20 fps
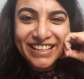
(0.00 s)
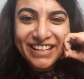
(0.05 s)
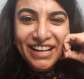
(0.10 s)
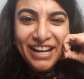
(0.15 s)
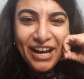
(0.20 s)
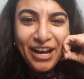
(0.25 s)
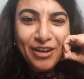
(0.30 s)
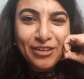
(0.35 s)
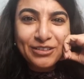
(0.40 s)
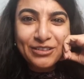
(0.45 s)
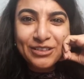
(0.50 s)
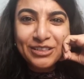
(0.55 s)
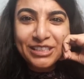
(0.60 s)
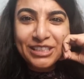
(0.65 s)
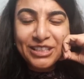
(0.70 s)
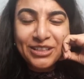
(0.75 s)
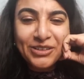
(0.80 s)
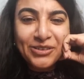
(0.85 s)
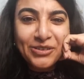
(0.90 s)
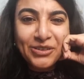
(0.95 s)
How to
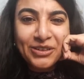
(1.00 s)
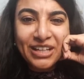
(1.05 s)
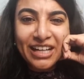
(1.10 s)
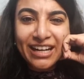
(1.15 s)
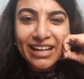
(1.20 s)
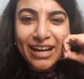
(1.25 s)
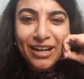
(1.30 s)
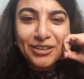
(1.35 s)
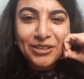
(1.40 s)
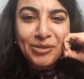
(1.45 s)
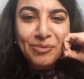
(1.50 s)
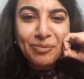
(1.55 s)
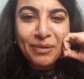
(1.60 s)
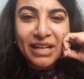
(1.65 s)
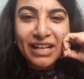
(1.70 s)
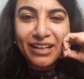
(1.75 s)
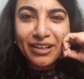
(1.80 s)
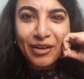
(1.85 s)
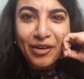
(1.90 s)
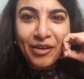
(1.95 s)
decode and how to
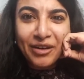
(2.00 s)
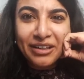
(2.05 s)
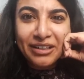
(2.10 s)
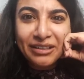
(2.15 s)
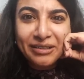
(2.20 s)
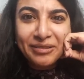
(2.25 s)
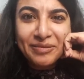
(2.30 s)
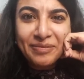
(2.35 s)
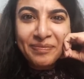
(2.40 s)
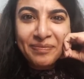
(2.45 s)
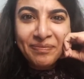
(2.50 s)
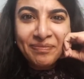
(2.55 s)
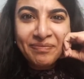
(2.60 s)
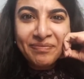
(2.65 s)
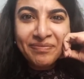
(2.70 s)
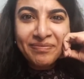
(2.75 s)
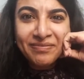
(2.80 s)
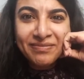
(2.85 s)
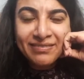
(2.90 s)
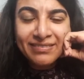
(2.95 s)
play along.
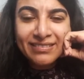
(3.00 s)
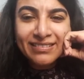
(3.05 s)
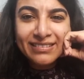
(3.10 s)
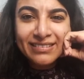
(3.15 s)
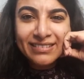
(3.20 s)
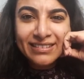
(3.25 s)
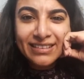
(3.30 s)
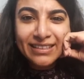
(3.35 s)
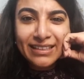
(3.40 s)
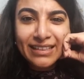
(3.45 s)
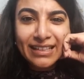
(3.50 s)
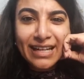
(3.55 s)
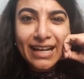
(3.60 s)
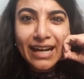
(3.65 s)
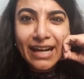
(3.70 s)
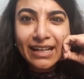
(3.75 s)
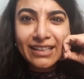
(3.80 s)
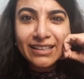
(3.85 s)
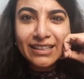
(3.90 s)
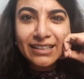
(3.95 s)

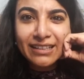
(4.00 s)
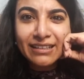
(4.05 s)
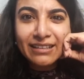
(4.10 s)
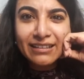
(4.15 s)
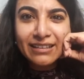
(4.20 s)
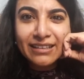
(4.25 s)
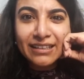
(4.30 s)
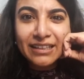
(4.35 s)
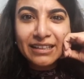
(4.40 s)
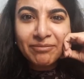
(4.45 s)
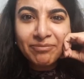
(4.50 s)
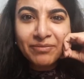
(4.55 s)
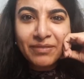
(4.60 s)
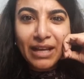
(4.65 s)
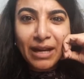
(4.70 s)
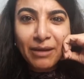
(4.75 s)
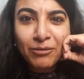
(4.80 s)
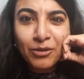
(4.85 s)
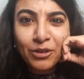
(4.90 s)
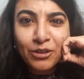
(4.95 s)
Yeah, I think
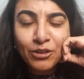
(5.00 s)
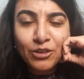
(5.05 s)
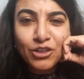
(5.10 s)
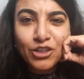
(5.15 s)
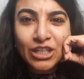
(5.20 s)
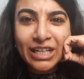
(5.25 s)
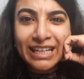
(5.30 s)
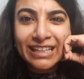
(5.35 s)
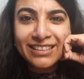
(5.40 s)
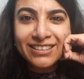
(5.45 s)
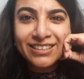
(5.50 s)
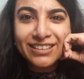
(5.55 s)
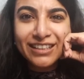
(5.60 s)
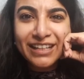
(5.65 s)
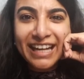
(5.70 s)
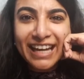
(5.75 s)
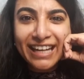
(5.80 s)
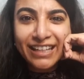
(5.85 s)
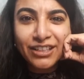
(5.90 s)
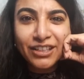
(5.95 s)
I'm going to change the
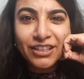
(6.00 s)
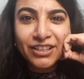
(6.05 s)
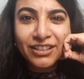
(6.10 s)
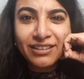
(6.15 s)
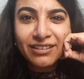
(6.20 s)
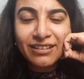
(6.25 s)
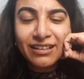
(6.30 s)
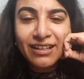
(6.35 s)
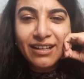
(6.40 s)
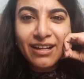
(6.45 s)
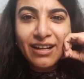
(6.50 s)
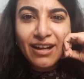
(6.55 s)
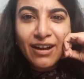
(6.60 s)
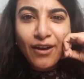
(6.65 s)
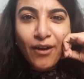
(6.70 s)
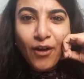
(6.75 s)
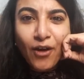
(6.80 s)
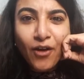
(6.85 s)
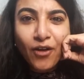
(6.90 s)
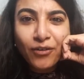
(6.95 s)
header
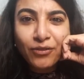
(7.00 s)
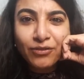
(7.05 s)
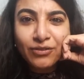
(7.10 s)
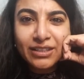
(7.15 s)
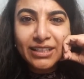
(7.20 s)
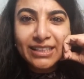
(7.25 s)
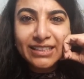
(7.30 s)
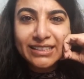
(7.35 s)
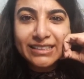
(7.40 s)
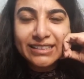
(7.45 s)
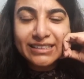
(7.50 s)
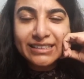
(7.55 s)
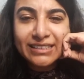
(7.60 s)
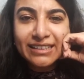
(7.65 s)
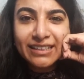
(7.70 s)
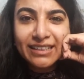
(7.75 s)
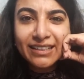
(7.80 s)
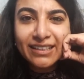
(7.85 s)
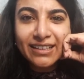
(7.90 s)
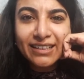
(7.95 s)
of this
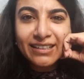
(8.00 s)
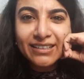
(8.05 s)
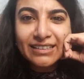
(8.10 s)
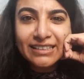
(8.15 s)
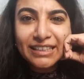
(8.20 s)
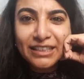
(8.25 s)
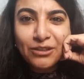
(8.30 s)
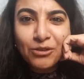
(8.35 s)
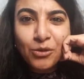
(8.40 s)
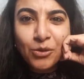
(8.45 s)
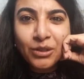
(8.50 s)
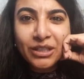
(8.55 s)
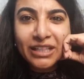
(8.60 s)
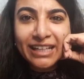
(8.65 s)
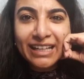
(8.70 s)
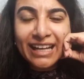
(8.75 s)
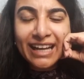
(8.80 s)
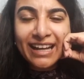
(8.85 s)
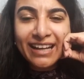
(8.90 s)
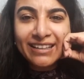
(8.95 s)

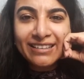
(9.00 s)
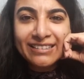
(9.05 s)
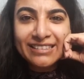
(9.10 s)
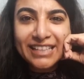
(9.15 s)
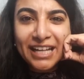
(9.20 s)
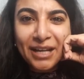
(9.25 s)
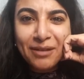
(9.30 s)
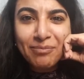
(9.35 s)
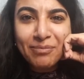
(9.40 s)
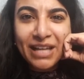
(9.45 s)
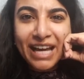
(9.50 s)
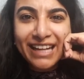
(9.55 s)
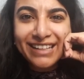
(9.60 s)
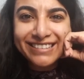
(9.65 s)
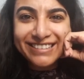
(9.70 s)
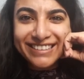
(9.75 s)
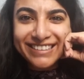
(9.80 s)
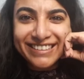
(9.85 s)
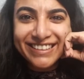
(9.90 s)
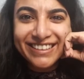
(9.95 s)
decoding and type that
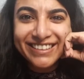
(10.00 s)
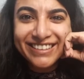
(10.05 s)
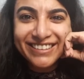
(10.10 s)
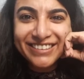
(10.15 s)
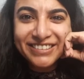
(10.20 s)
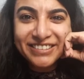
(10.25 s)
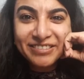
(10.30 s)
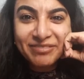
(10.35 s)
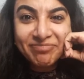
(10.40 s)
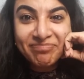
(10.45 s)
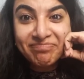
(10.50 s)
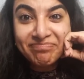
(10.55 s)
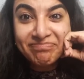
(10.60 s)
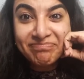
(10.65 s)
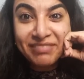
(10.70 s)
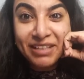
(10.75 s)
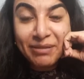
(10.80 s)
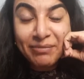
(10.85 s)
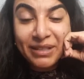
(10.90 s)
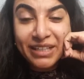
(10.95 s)
in.
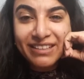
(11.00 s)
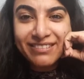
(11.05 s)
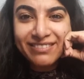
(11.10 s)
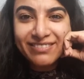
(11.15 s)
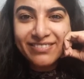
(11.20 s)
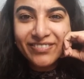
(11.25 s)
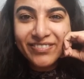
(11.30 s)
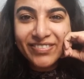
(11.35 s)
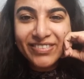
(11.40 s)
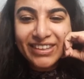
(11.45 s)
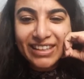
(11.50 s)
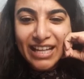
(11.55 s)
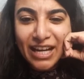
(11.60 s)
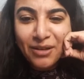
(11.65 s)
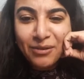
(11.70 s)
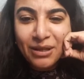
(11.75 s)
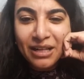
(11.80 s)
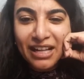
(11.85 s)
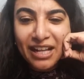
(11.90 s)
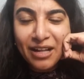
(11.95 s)
Maybe
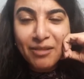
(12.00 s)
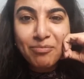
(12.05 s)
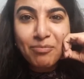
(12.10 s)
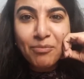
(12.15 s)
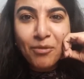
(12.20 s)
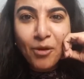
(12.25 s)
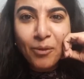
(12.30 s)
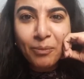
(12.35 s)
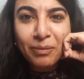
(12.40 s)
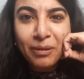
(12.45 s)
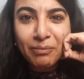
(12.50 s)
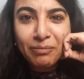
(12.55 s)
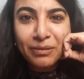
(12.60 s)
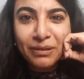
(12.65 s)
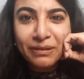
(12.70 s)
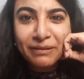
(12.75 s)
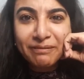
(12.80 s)
that will help more people.